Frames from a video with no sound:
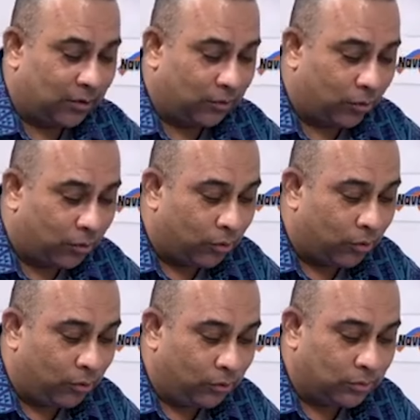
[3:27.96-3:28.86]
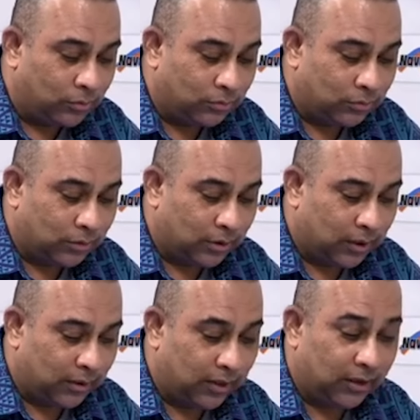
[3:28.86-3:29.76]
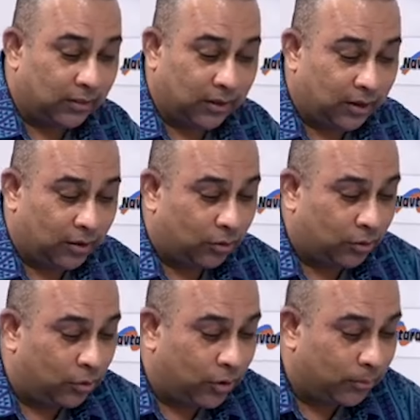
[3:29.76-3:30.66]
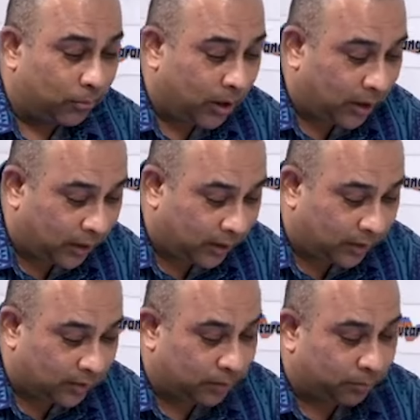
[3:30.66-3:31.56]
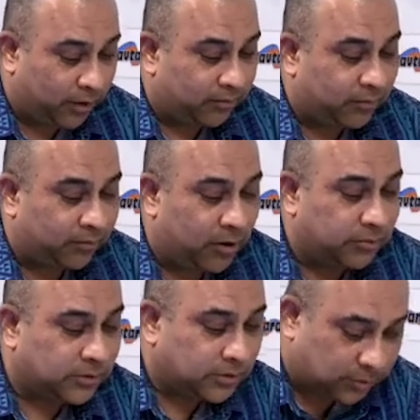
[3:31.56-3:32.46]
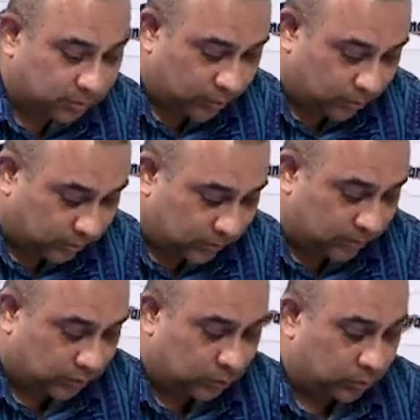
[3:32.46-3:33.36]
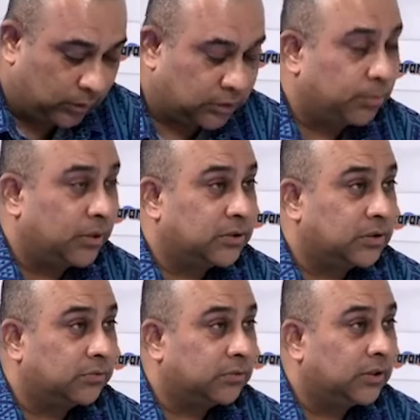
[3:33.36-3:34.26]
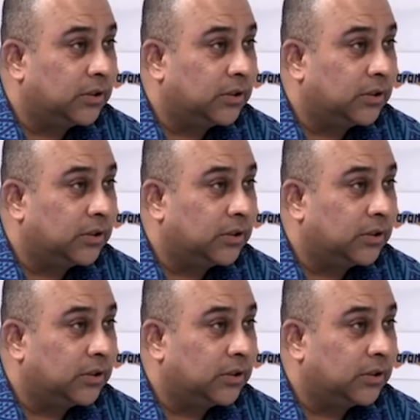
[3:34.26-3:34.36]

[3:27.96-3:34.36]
or they cannot go and buy at the private pharmacies because it is too expensive.